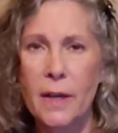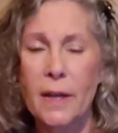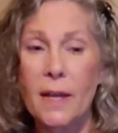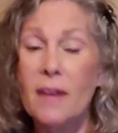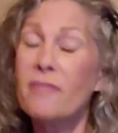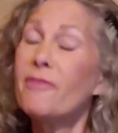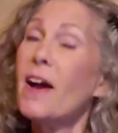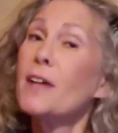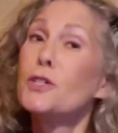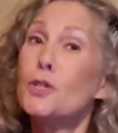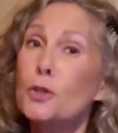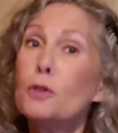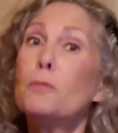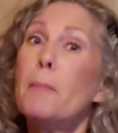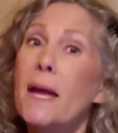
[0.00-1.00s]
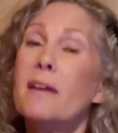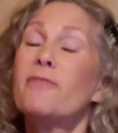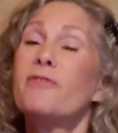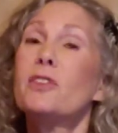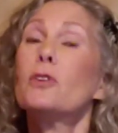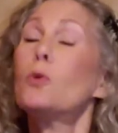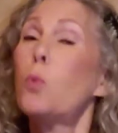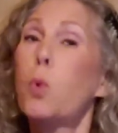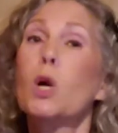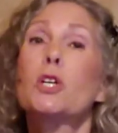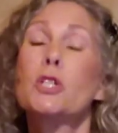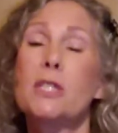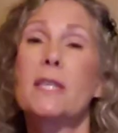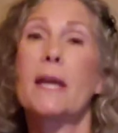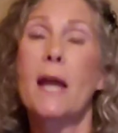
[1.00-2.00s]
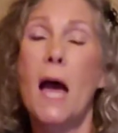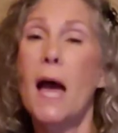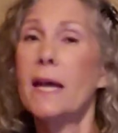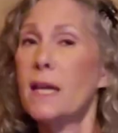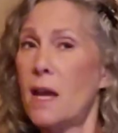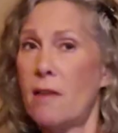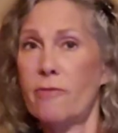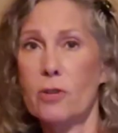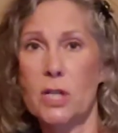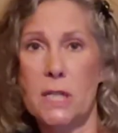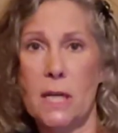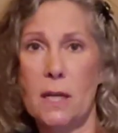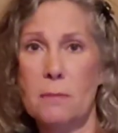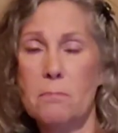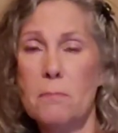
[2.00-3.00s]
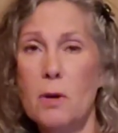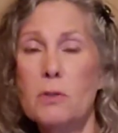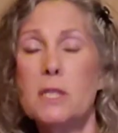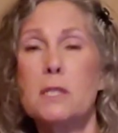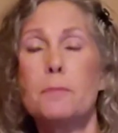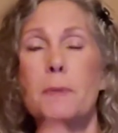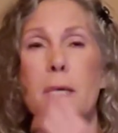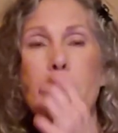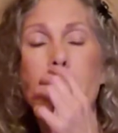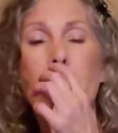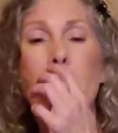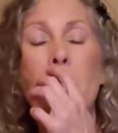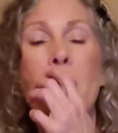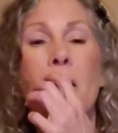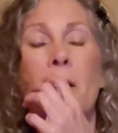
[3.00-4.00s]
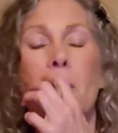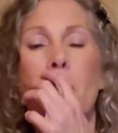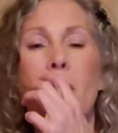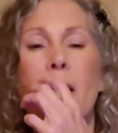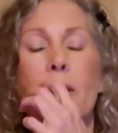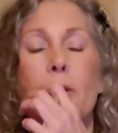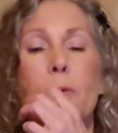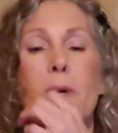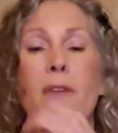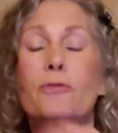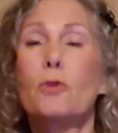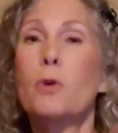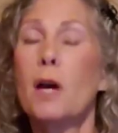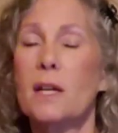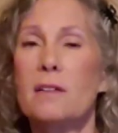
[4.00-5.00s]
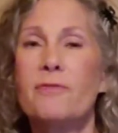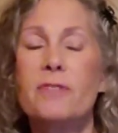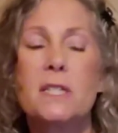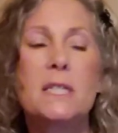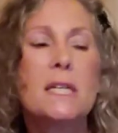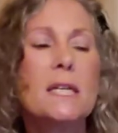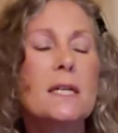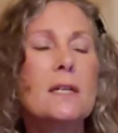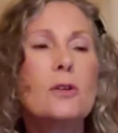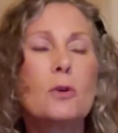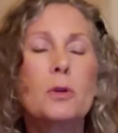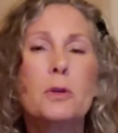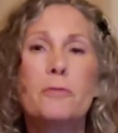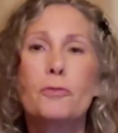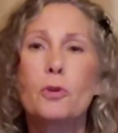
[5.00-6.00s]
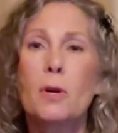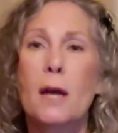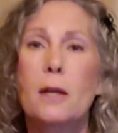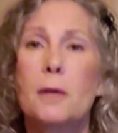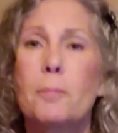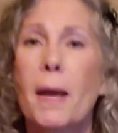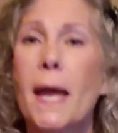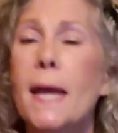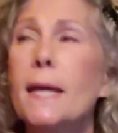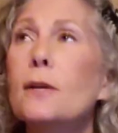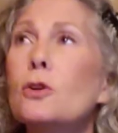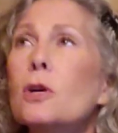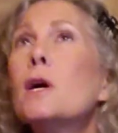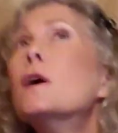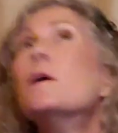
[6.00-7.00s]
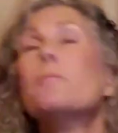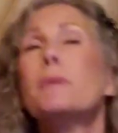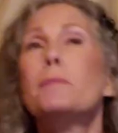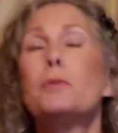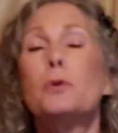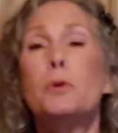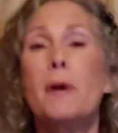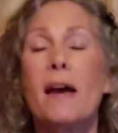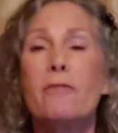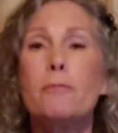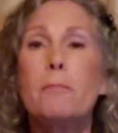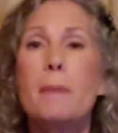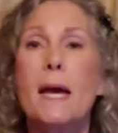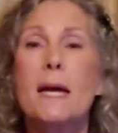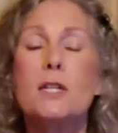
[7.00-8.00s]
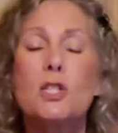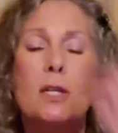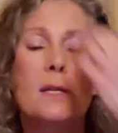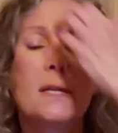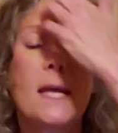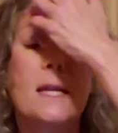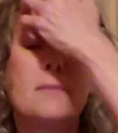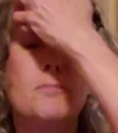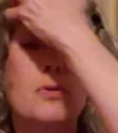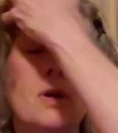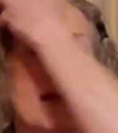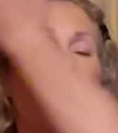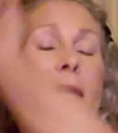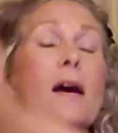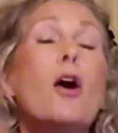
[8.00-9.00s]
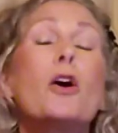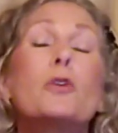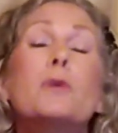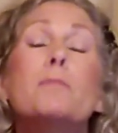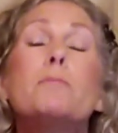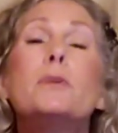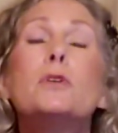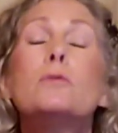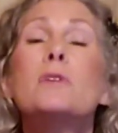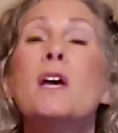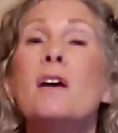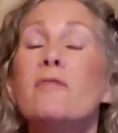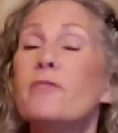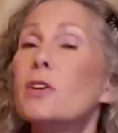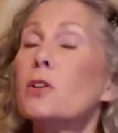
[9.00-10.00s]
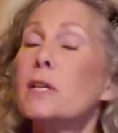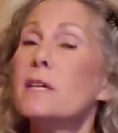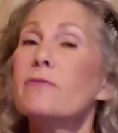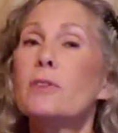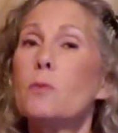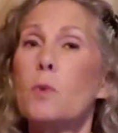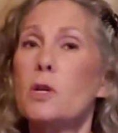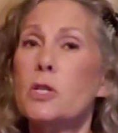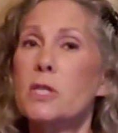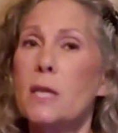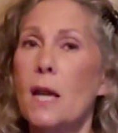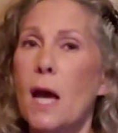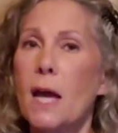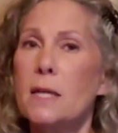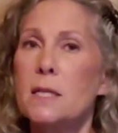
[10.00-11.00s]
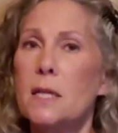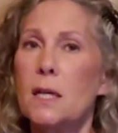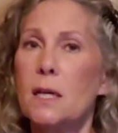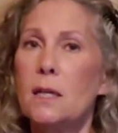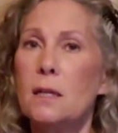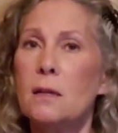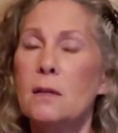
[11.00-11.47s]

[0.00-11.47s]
In fact, you may feel worse than I ever did. Most people who have chronic fatigue, or who have chronic pain, or people who have mesh and autoimmune feel even worse than I did.